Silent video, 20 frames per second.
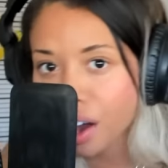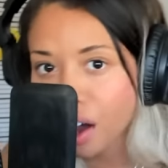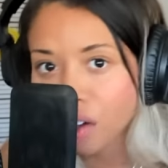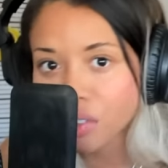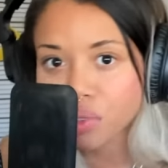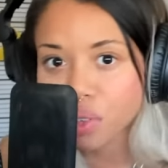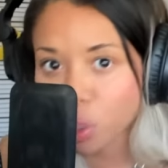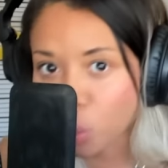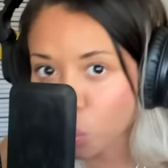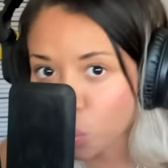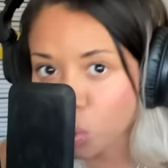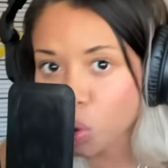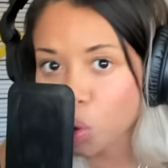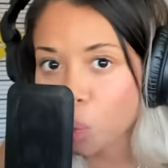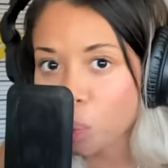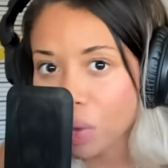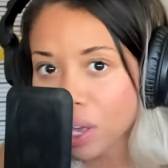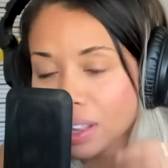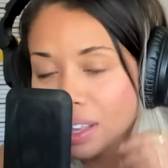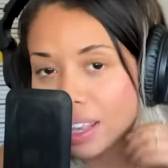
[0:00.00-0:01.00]
of the
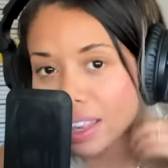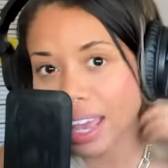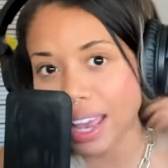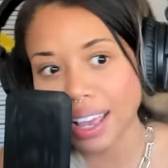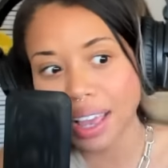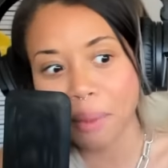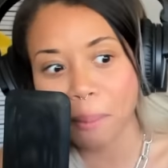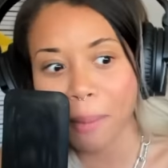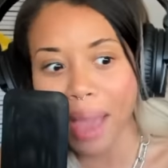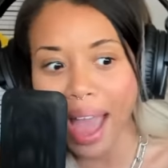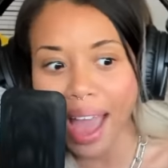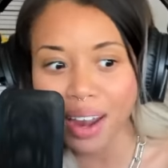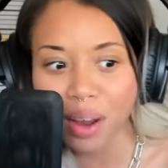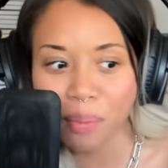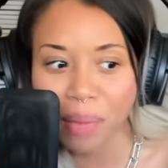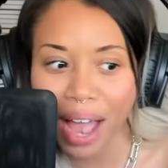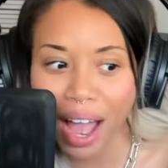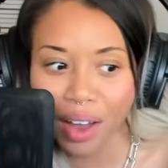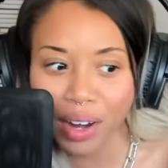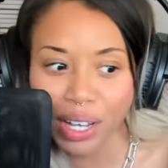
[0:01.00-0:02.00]
group and then they get mad
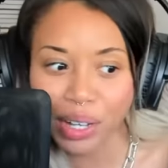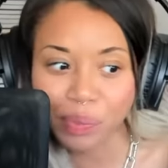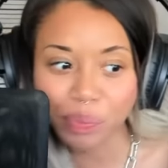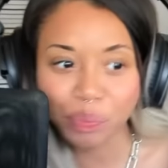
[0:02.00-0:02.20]
about it.